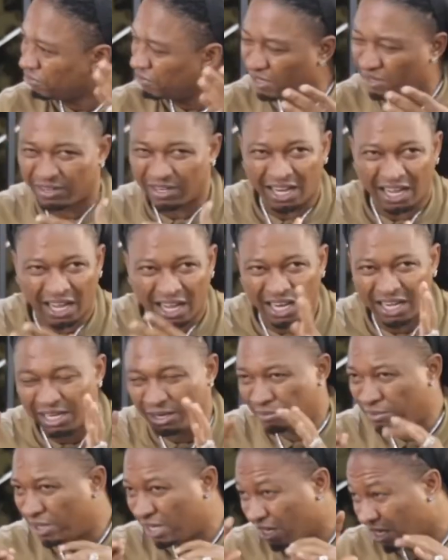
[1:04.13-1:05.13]
here and all
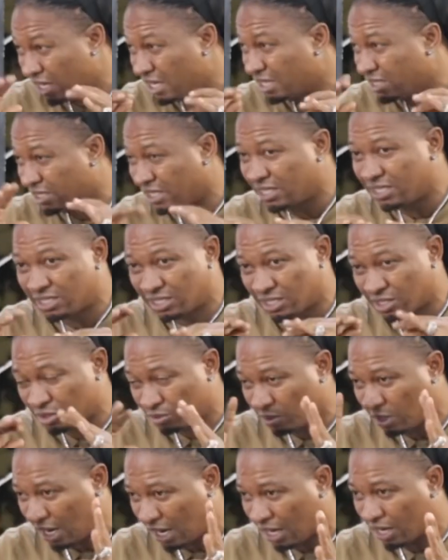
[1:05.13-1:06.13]
them mm. little things is
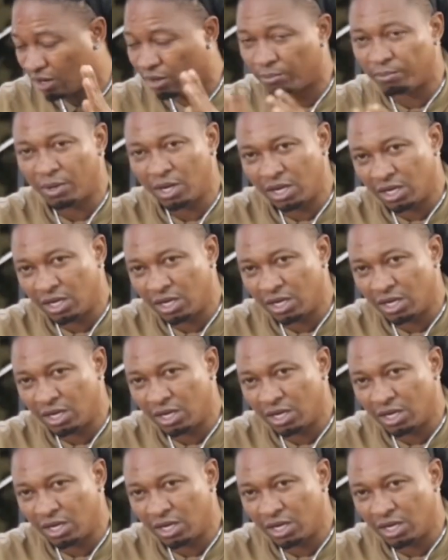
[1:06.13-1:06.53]
what add up.